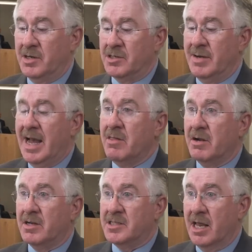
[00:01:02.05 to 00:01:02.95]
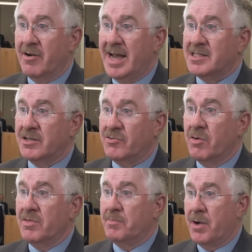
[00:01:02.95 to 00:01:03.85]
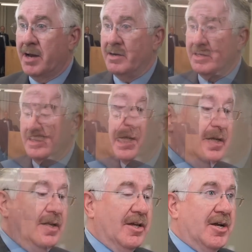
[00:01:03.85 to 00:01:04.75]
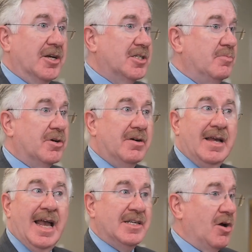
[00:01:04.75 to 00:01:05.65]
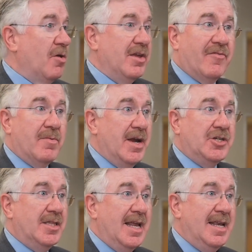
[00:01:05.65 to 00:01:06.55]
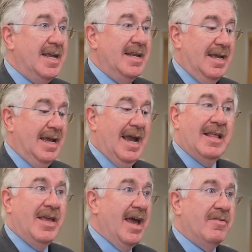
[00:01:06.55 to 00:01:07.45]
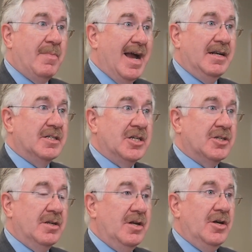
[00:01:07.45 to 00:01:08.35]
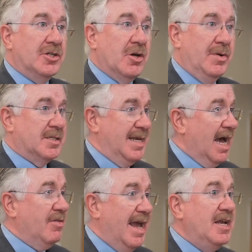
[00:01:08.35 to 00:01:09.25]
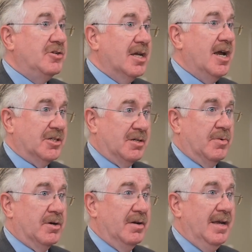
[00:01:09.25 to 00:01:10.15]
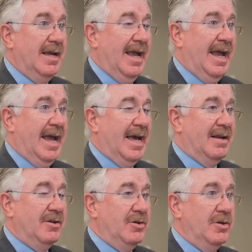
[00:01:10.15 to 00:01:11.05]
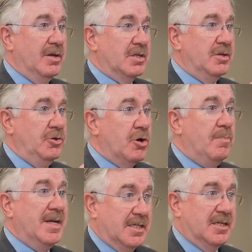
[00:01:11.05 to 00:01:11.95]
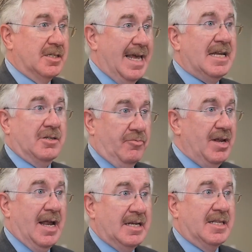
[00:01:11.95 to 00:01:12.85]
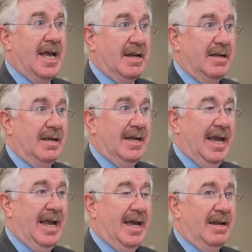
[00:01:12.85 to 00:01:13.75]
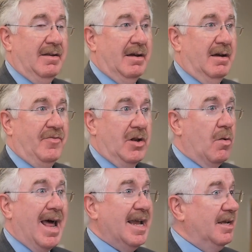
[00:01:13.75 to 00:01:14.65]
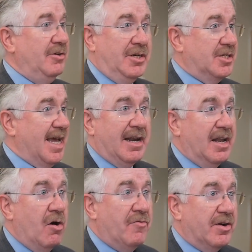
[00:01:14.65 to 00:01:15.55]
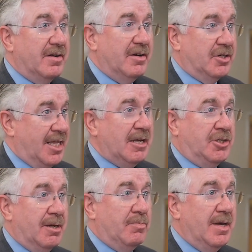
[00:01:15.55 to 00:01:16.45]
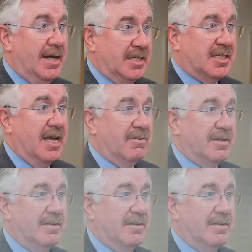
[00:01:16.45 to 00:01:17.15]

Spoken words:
So now the seller has control of the product, the customer has all the information they need, and they have the buying decision. So it's now the age of the customer, and your business has to realize that. And if you don't like it, you just got to get over it, because that ship has sailed.